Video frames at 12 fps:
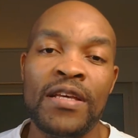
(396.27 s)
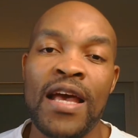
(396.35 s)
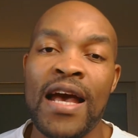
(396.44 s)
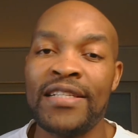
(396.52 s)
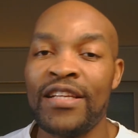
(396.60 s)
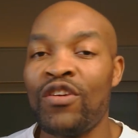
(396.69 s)

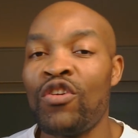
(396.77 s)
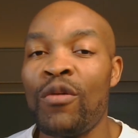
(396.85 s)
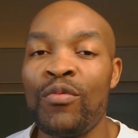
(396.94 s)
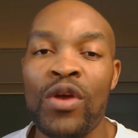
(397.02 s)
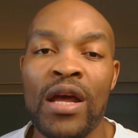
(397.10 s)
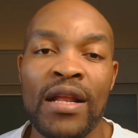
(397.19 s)
As a club,
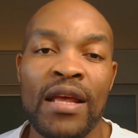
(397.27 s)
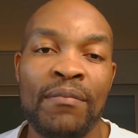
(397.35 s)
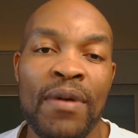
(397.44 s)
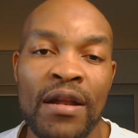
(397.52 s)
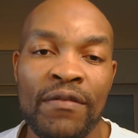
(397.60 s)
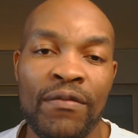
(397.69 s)
you can get
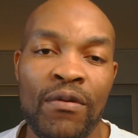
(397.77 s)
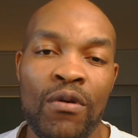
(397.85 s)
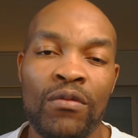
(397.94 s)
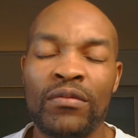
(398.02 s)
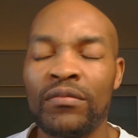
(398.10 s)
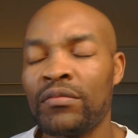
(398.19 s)
banned for
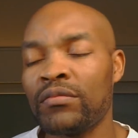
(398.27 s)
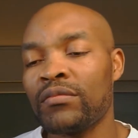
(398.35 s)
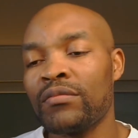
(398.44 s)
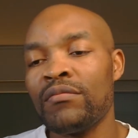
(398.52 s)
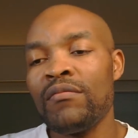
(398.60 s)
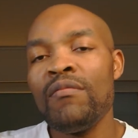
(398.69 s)

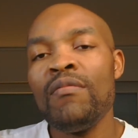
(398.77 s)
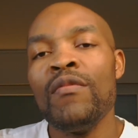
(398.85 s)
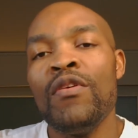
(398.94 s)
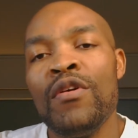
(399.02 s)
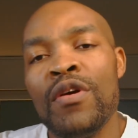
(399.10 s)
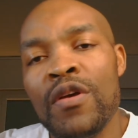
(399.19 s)

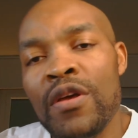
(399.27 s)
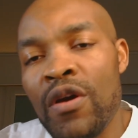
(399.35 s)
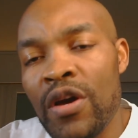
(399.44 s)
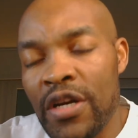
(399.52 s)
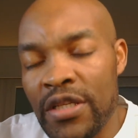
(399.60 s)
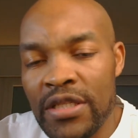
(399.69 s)

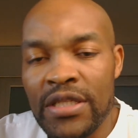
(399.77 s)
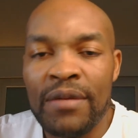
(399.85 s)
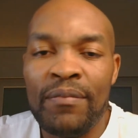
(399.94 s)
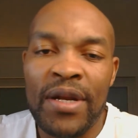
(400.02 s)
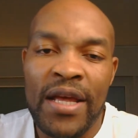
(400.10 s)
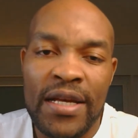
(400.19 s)
registering
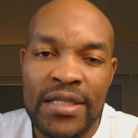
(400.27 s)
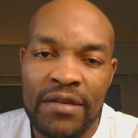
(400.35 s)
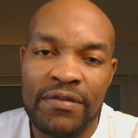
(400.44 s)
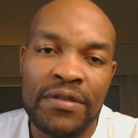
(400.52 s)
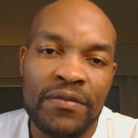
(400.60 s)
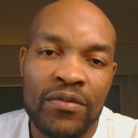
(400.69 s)
players even,